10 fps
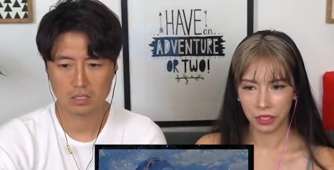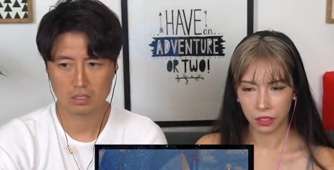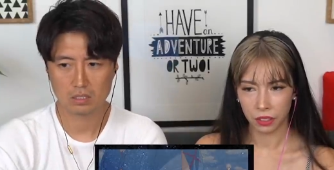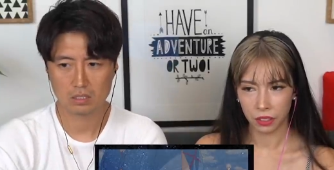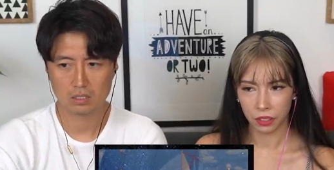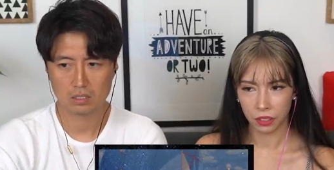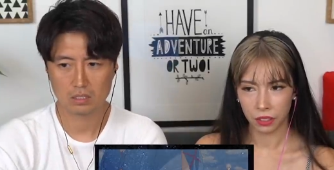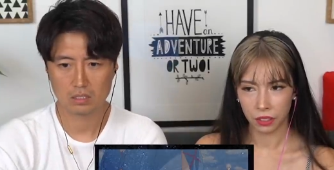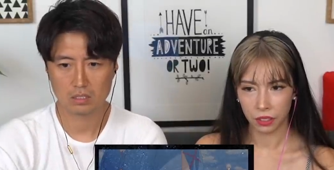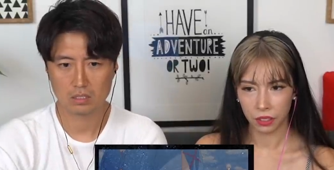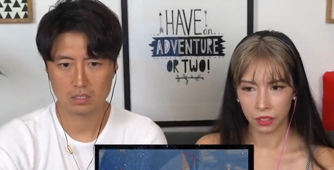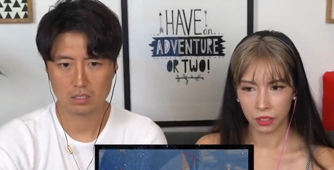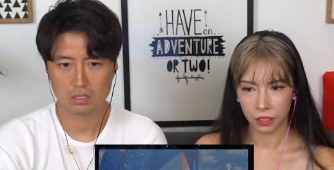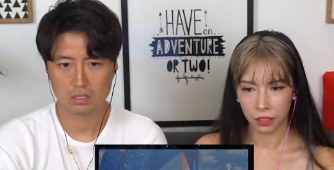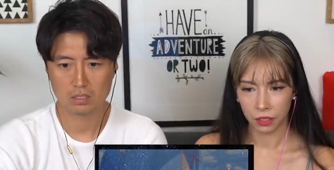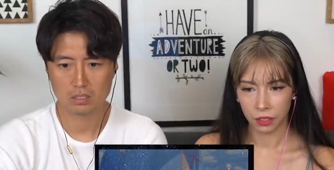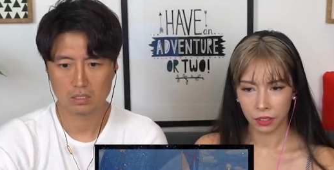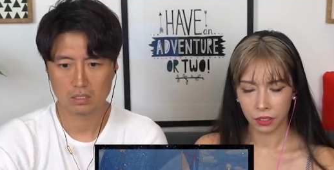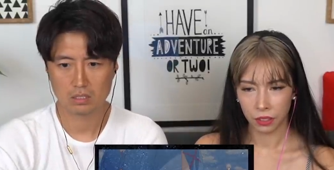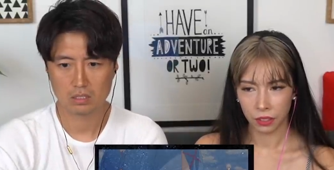
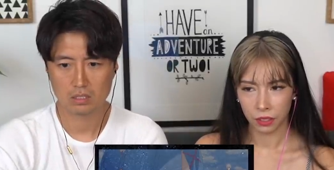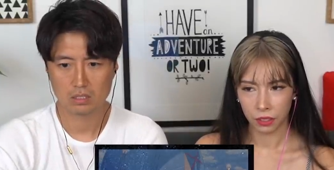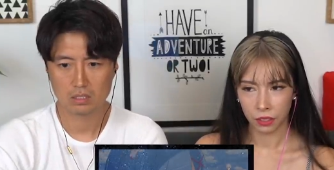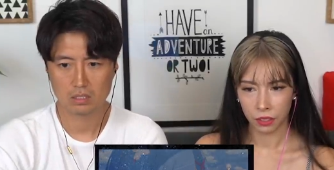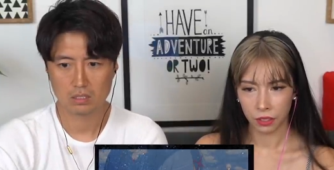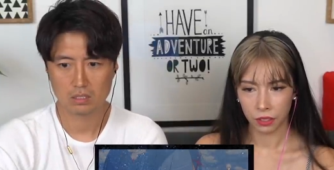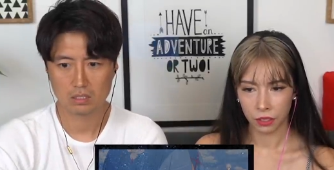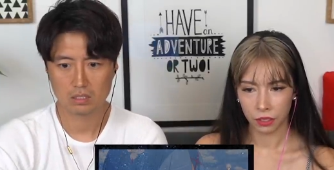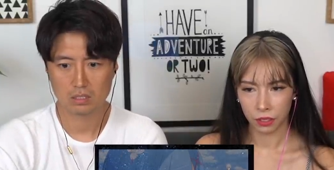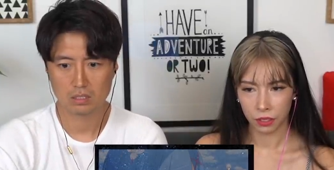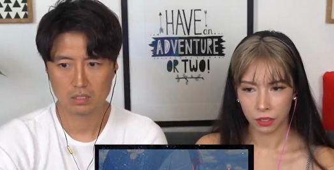Nobody speaks.